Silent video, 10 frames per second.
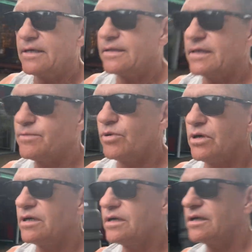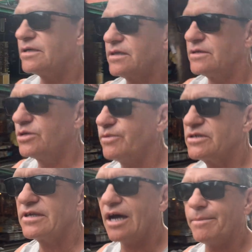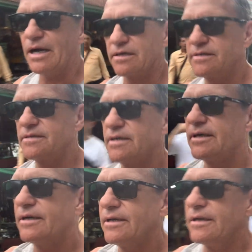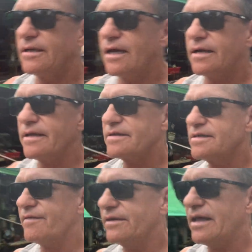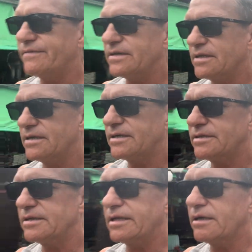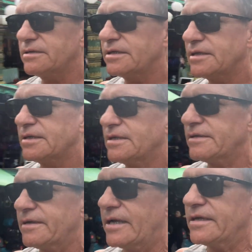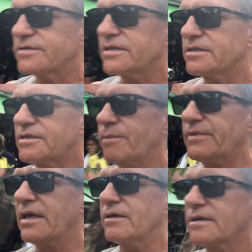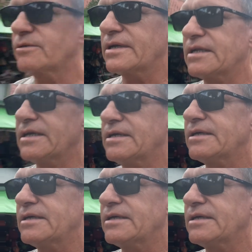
there's two more Starbucks, another 7-Eleven, you know? Right, I'm gonna stop now quickly